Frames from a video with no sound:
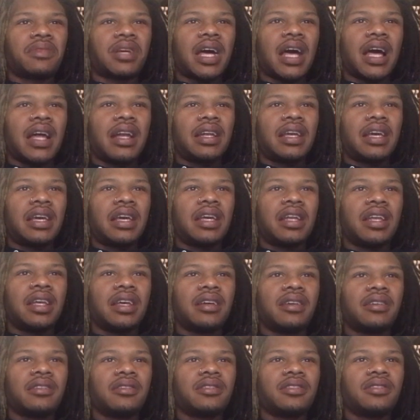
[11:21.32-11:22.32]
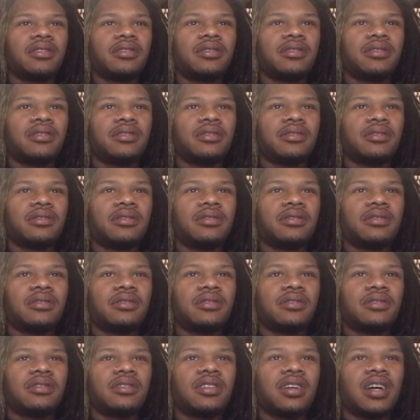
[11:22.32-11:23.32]
I need it.
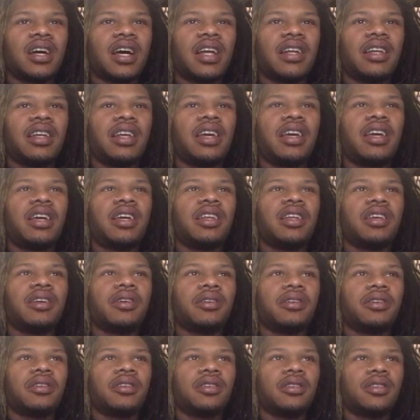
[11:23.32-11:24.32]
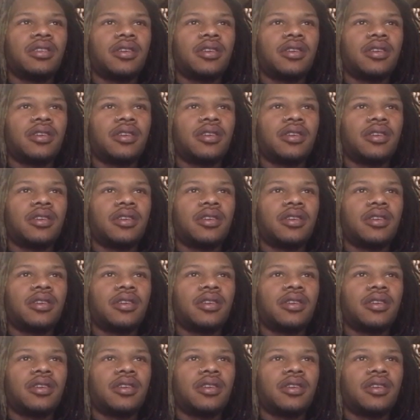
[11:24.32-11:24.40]
I need it.